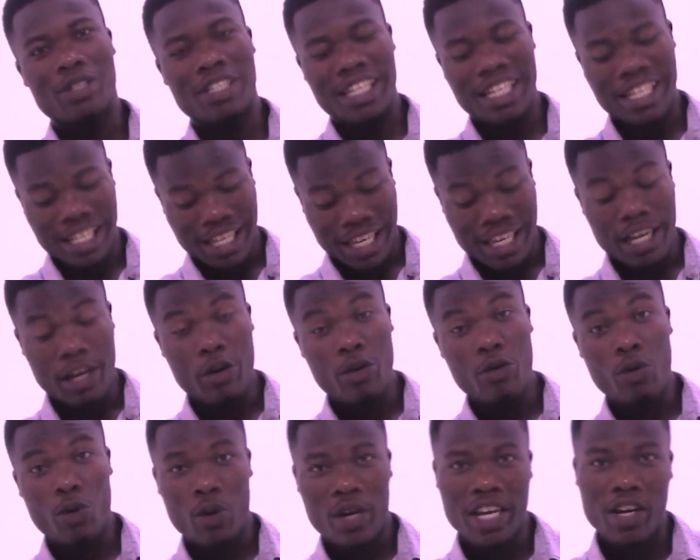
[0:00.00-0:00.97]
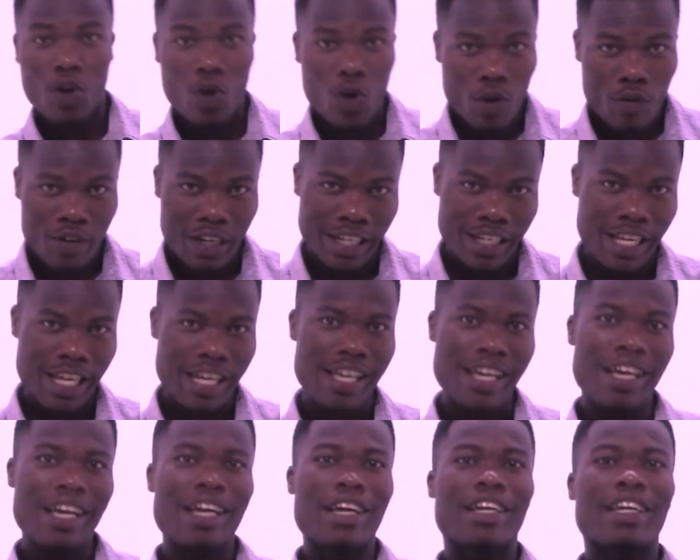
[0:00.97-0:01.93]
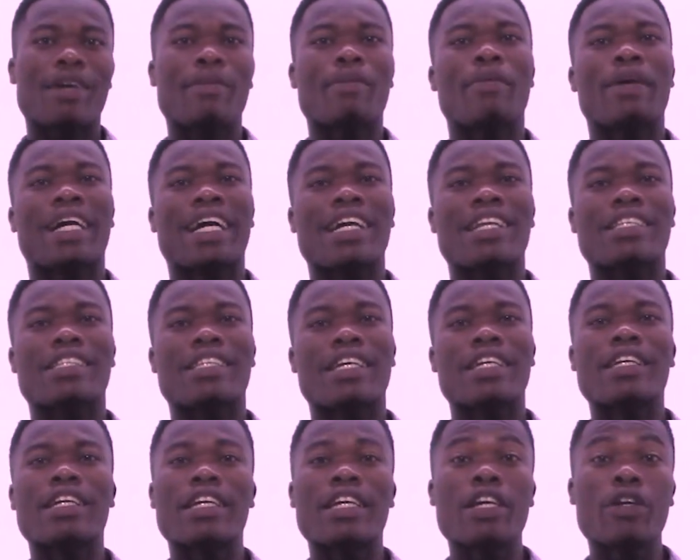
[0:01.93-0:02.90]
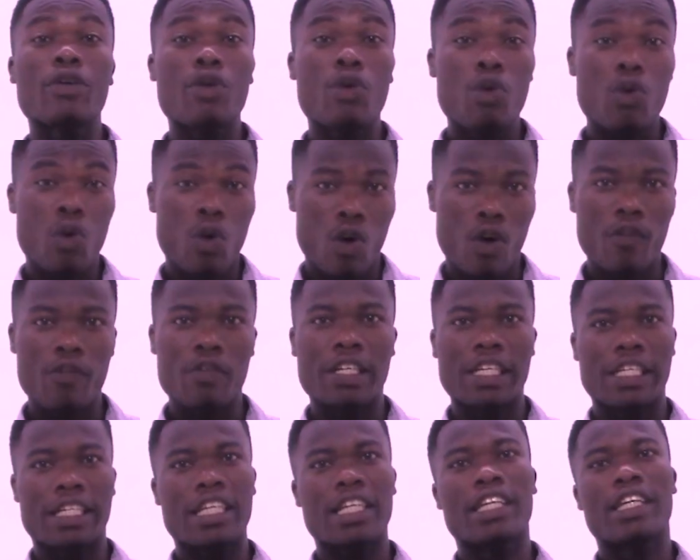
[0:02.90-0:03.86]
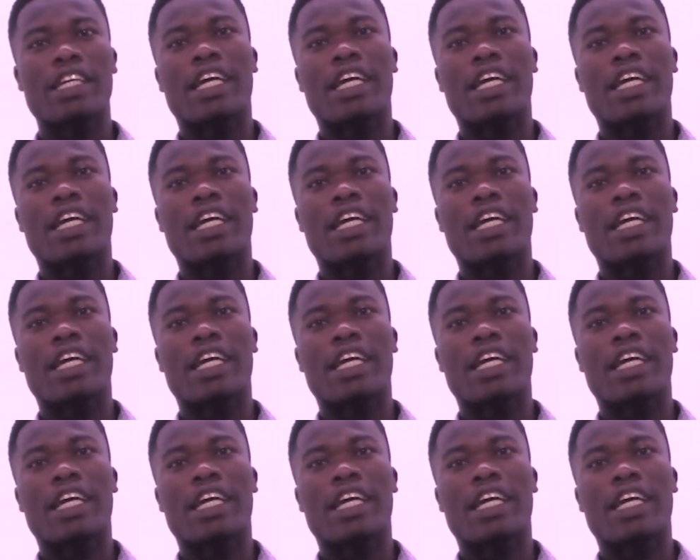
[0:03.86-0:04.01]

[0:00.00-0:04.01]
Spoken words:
When they did a hero of the day, and I can say a hero of the day,